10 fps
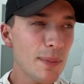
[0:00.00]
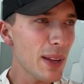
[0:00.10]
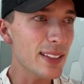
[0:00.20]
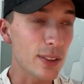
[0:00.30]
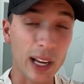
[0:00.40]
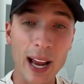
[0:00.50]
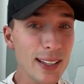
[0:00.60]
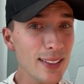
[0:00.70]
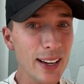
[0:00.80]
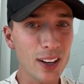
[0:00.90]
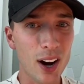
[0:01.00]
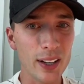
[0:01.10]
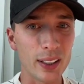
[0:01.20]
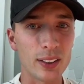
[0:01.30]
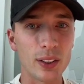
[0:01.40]
it's kind of
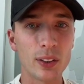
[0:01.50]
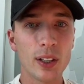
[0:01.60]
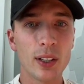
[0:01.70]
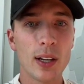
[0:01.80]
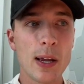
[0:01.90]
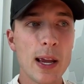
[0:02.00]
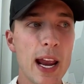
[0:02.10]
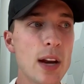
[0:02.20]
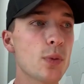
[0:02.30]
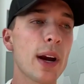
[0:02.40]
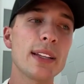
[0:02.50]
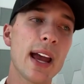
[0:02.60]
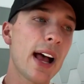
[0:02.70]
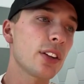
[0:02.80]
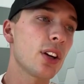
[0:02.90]
psychotic, dude. And
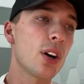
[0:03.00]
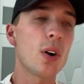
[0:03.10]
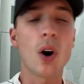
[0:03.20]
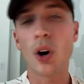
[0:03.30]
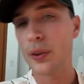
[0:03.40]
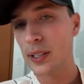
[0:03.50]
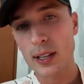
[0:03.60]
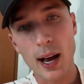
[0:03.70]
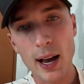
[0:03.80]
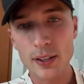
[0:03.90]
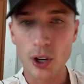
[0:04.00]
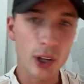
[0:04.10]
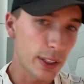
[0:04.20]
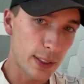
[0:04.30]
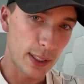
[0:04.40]
Ray Dalio, all these
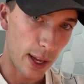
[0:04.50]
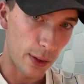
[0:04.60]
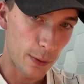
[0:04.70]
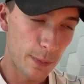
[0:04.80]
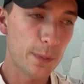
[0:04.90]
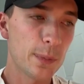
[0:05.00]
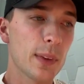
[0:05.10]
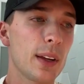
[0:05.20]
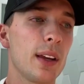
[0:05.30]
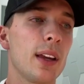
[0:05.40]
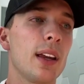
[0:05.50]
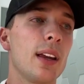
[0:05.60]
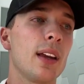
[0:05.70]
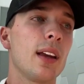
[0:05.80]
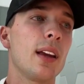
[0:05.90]
guys are all in it together.
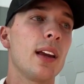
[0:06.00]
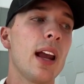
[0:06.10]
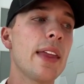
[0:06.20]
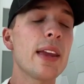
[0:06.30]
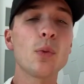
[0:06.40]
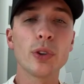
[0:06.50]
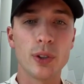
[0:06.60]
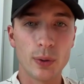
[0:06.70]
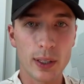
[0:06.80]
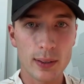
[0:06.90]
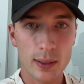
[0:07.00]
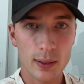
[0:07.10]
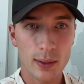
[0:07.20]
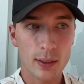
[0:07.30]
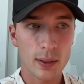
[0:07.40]
And they will do
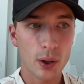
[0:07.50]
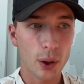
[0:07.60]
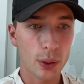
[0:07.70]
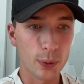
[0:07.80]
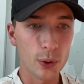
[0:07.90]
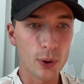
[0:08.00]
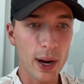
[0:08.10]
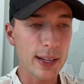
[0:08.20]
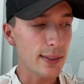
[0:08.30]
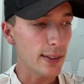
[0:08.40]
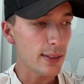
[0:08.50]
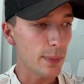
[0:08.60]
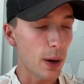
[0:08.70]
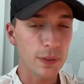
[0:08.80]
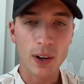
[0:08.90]
it through a
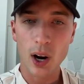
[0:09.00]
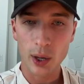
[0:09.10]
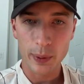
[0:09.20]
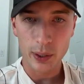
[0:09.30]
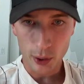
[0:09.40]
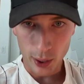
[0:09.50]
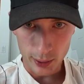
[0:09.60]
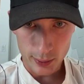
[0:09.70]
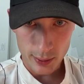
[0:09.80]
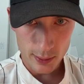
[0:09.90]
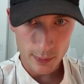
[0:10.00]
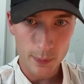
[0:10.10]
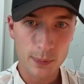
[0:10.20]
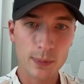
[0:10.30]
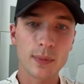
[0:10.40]
system of carbon
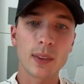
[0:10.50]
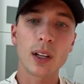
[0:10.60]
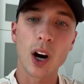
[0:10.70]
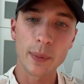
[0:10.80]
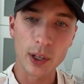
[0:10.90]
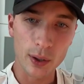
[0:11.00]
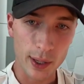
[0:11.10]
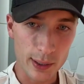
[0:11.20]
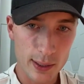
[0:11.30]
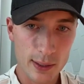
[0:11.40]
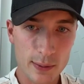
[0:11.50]
credits. Through